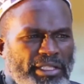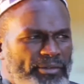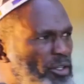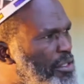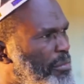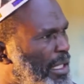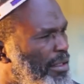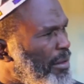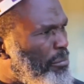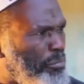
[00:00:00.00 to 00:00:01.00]
be divorce,
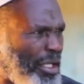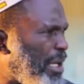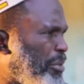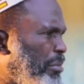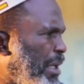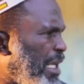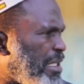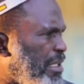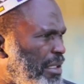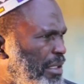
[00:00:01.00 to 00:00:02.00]
man. Pick up your
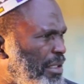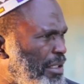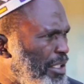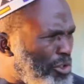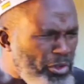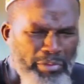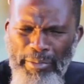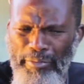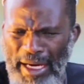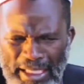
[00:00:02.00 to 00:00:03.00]
bags. It could
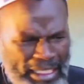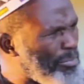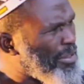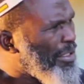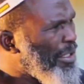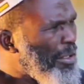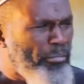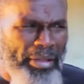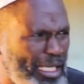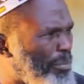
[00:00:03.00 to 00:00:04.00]
be bankruptcy.
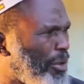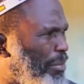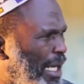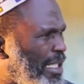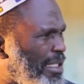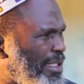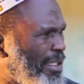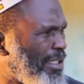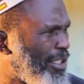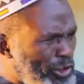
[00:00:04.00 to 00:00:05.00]
Pick up your bags.
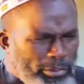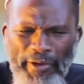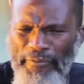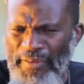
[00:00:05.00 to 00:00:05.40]
It could be a